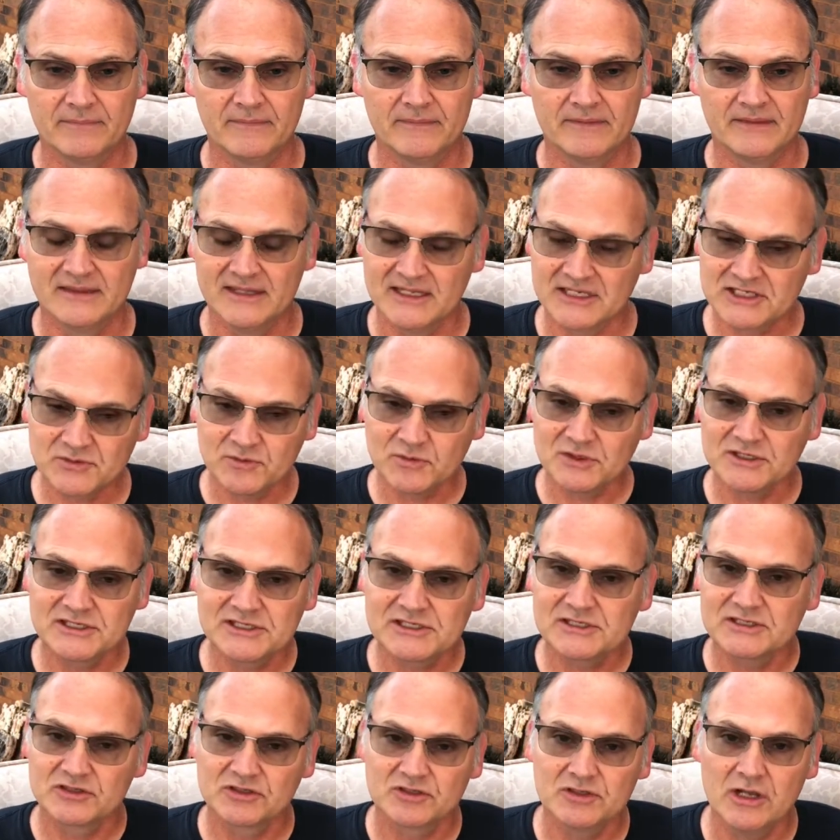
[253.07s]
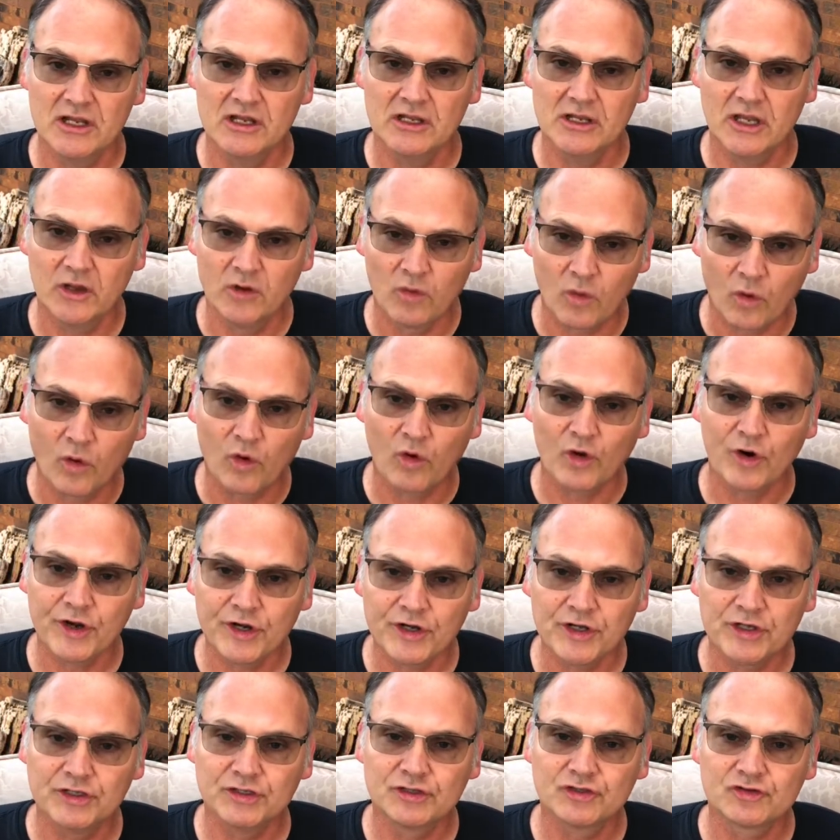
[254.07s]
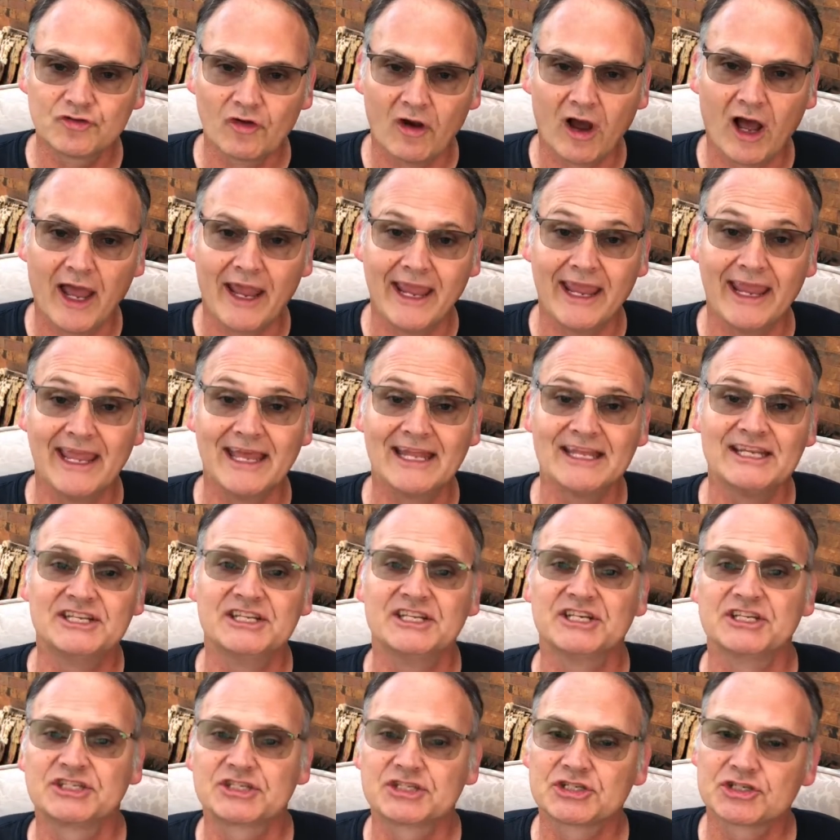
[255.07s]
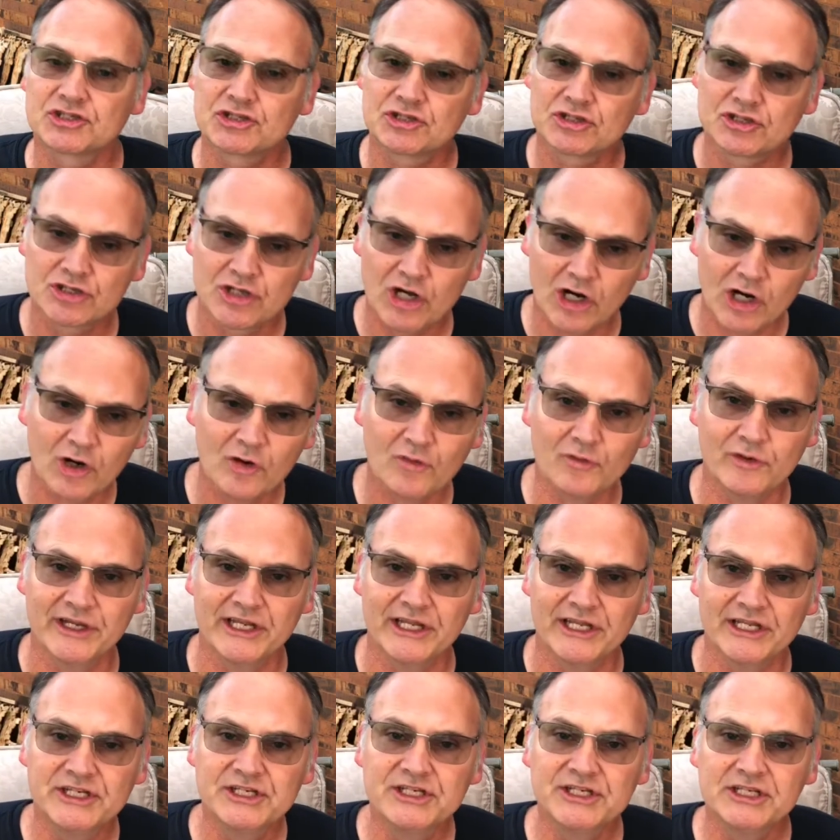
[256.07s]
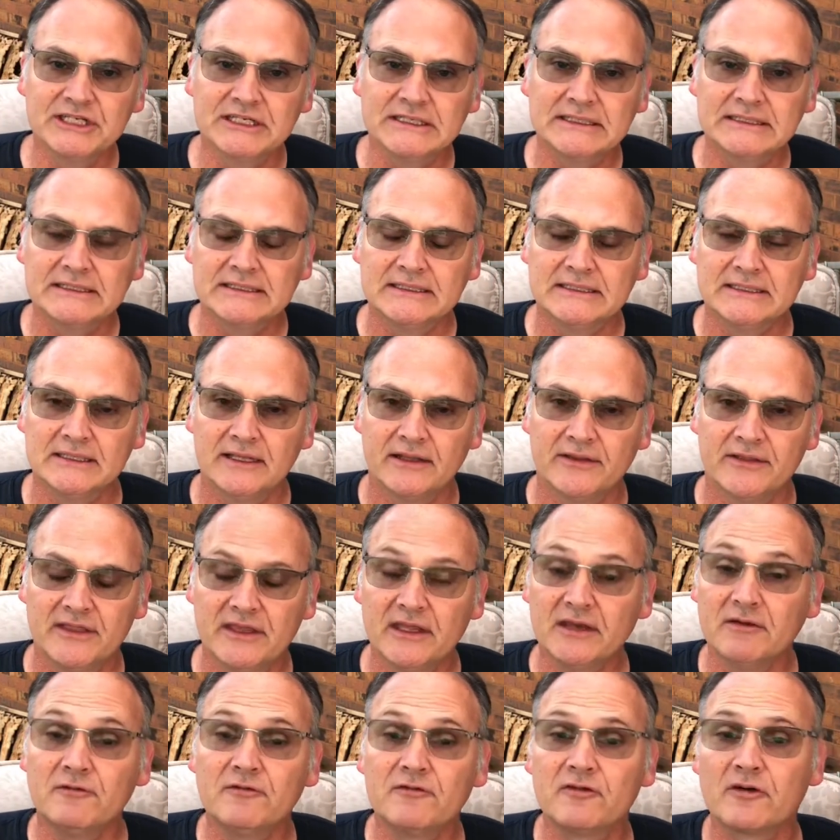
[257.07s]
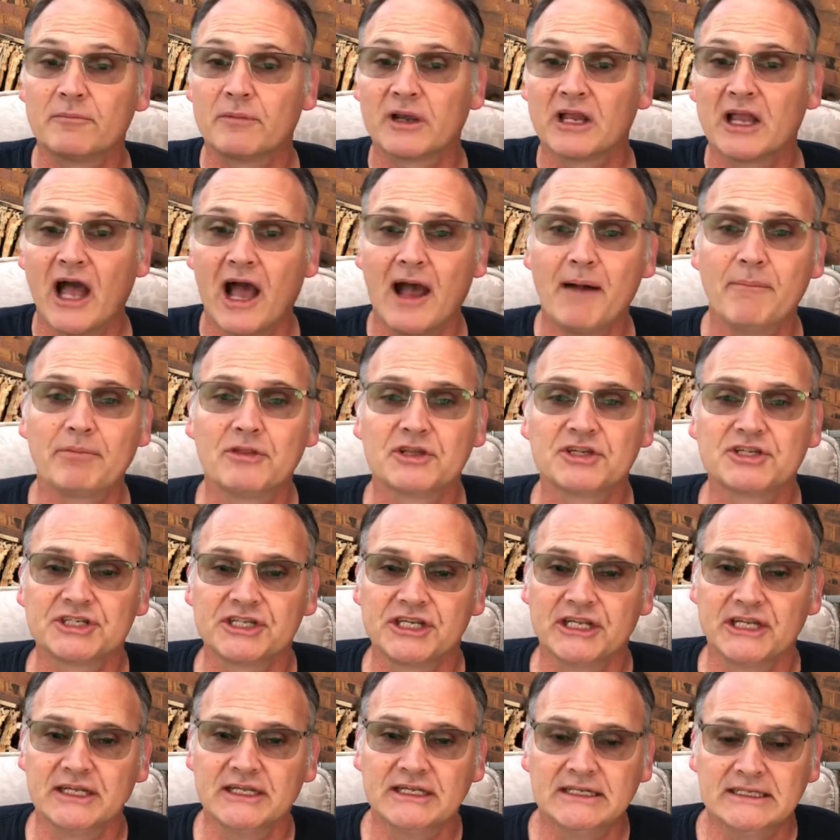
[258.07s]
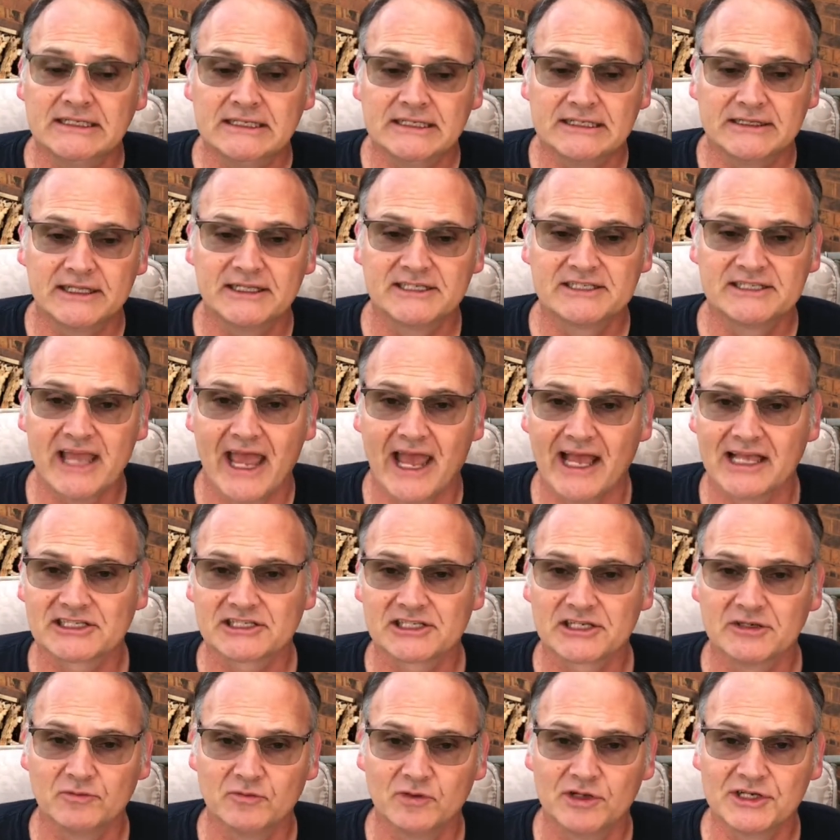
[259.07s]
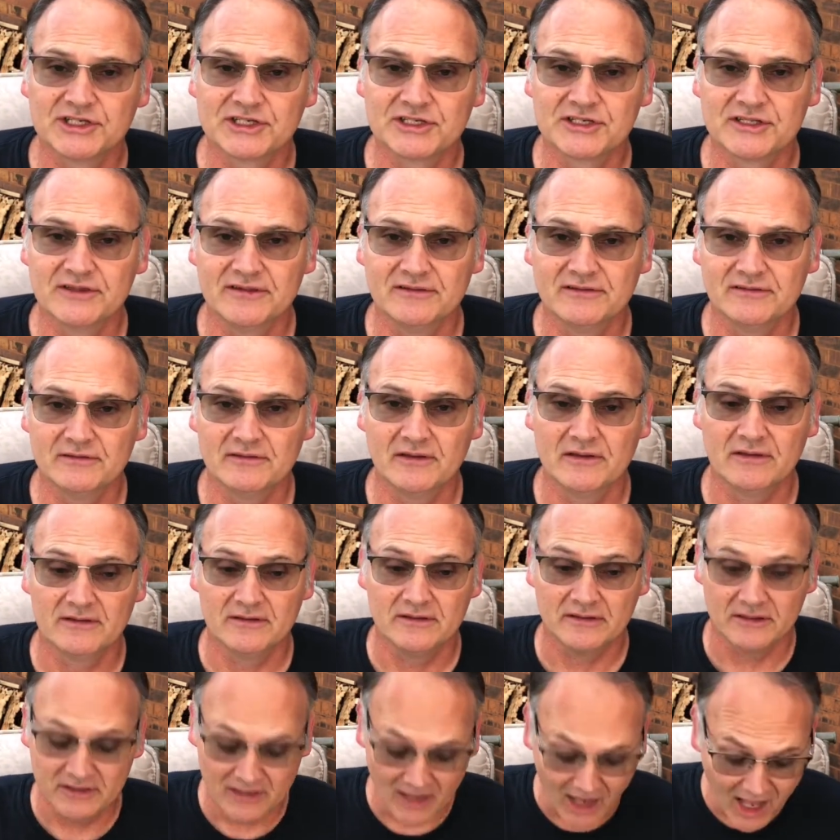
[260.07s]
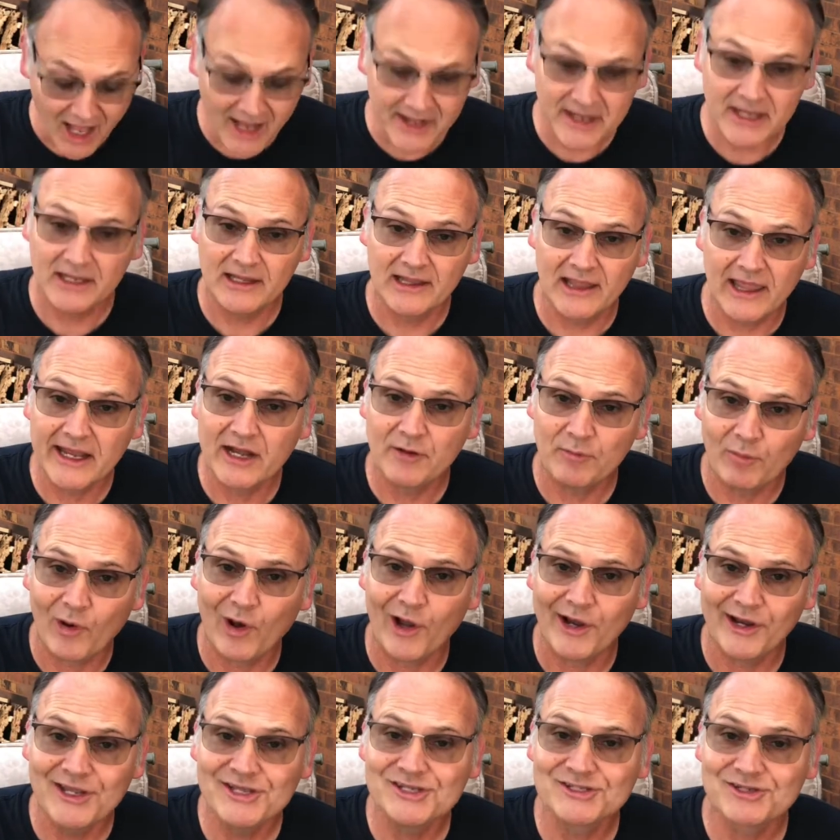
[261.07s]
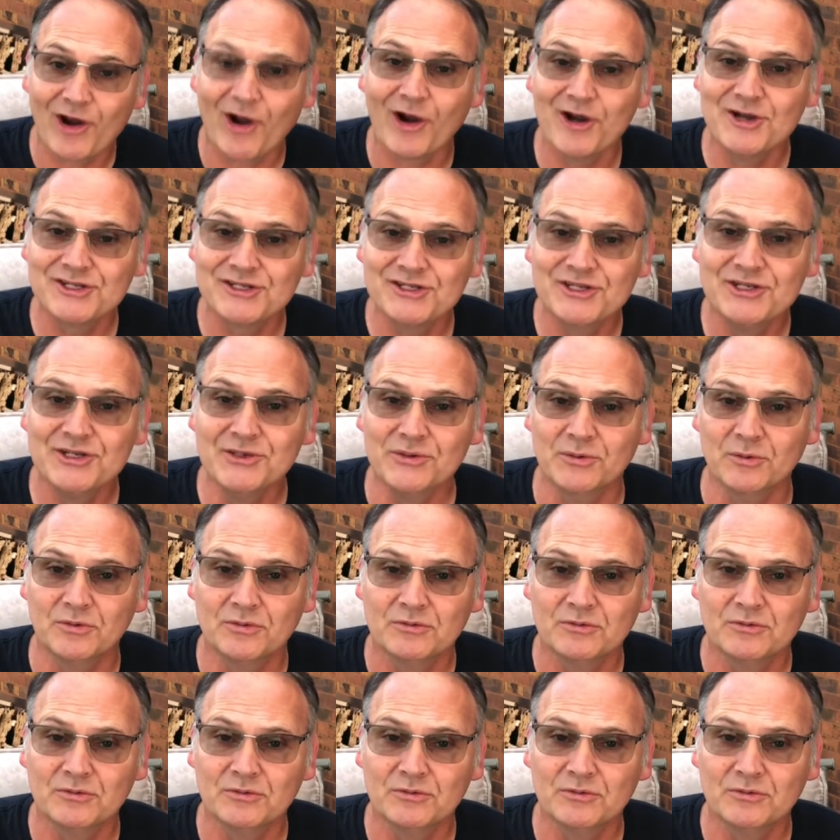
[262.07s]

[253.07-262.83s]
this was in order to try and discourage them from accomplishing the task in which God had laid upon his heart to do.